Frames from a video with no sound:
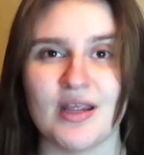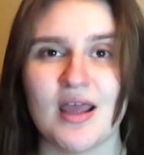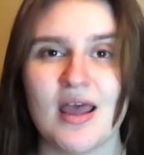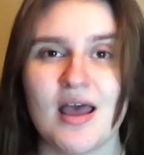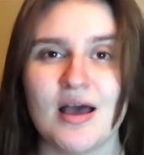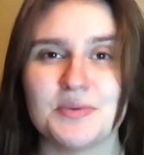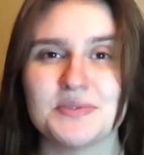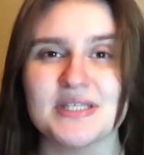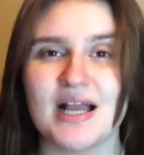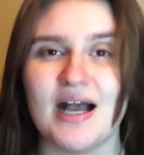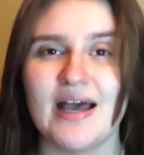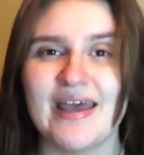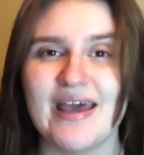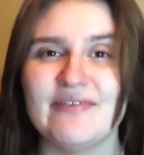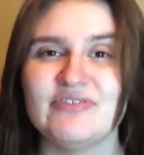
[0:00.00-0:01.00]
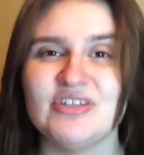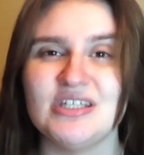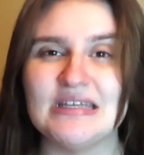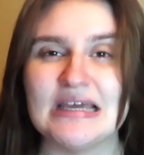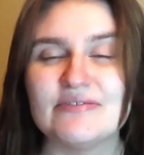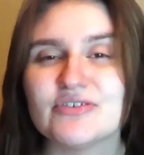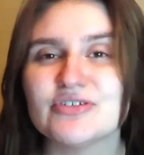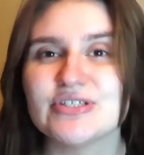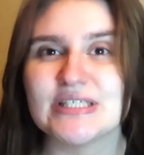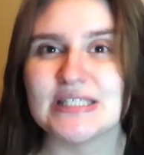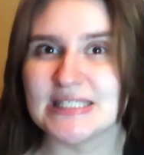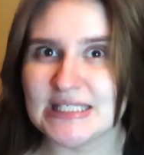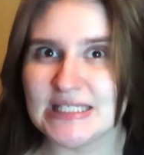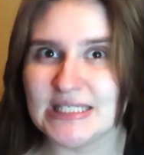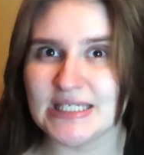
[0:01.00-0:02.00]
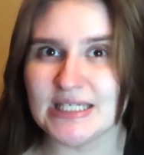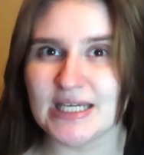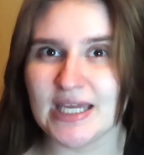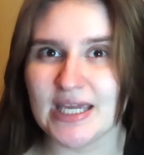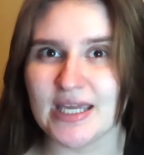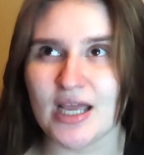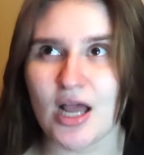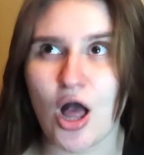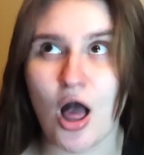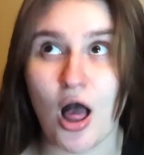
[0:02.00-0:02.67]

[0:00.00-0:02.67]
I was like, I have never seen a